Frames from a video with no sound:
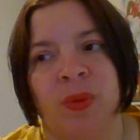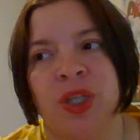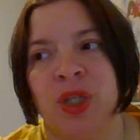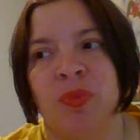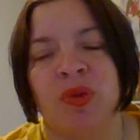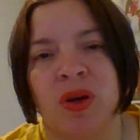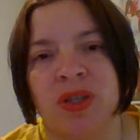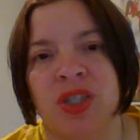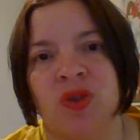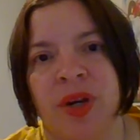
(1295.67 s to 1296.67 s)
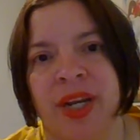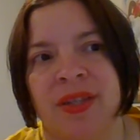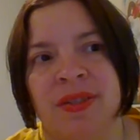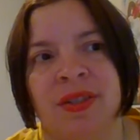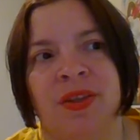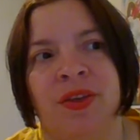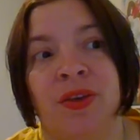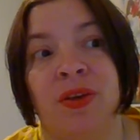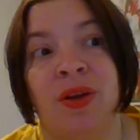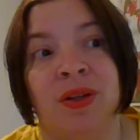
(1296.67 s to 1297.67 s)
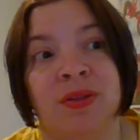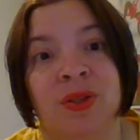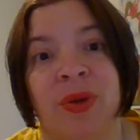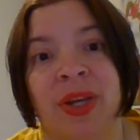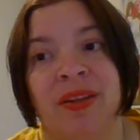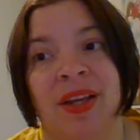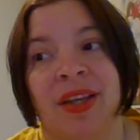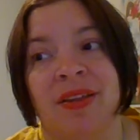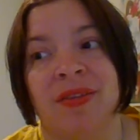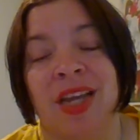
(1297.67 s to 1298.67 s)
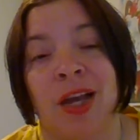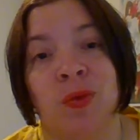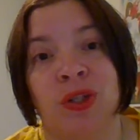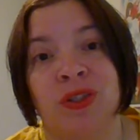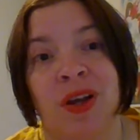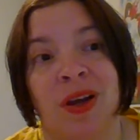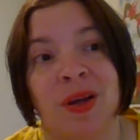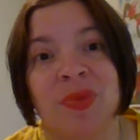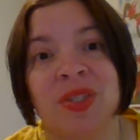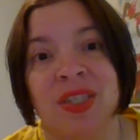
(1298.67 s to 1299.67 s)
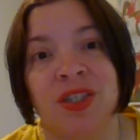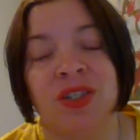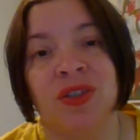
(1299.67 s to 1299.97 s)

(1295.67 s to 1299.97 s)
When you prostrate, you're not doing like downward dog position,